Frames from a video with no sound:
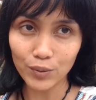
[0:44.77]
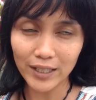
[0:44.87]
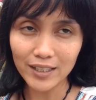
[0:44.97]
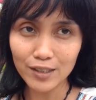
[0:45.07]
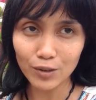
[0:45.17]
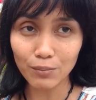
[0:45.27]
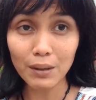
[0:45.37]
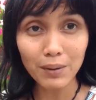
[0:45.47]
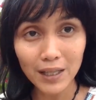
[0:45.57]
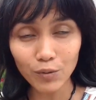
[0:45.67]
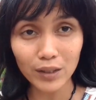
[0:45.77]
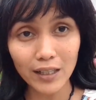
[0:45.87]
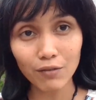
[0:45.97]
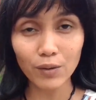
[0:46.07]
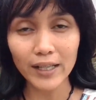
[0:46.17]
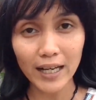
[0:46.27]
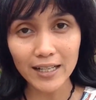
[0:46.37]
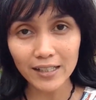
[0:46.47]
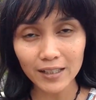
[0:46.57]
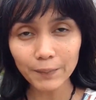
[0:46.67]
do it. So maybe it will give you an
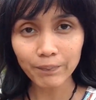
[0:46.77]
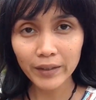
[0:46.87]
idea